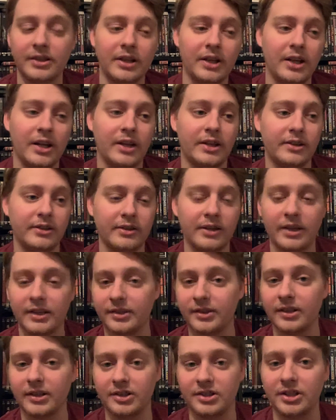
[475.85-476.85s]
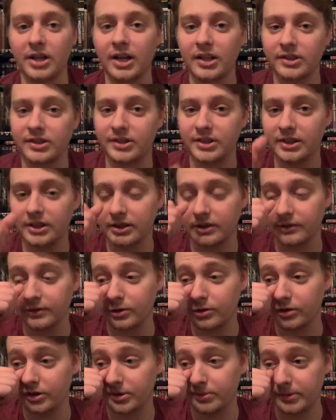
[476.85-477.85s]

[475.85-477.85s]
And like I said, John Cena, of course,